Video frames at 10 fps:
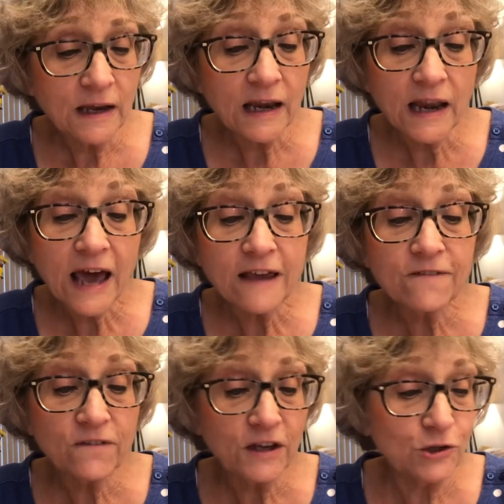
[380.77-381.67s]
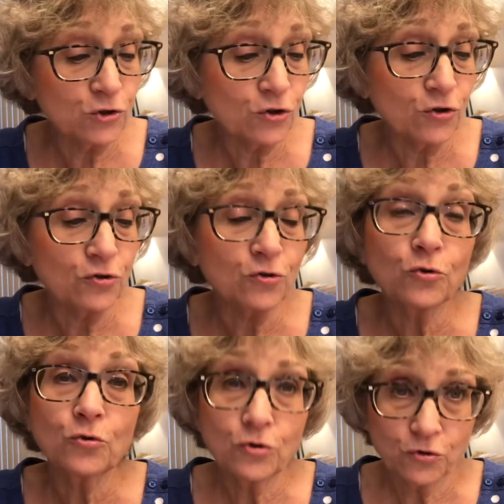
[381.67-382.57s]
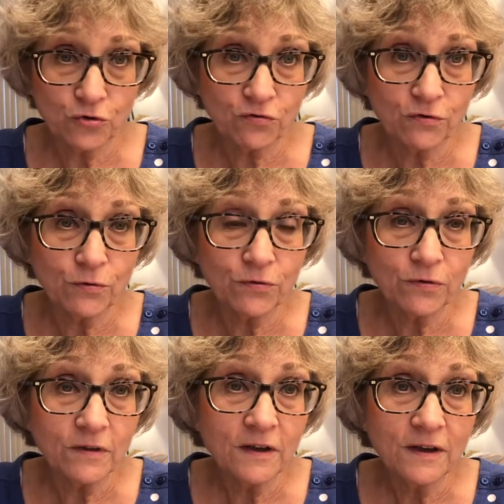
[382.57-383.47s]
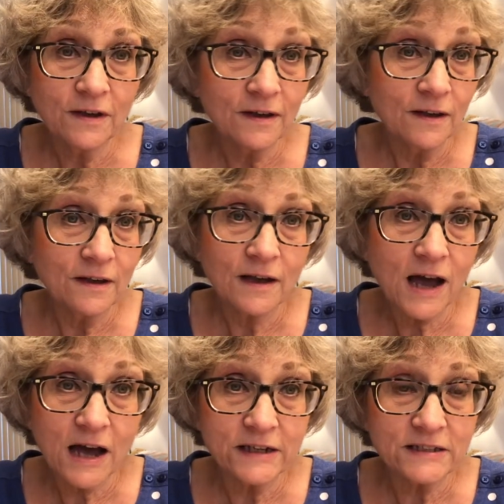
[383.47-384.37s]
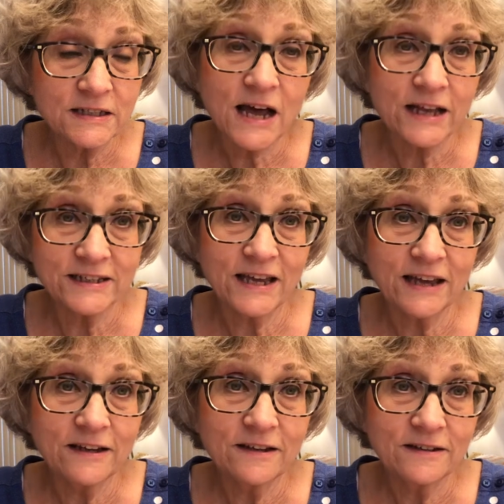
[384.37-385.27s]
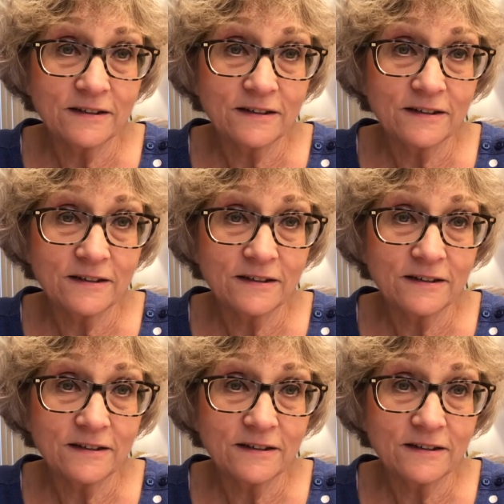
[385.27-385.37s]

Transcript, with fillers: life, eternal truth. God is not dead.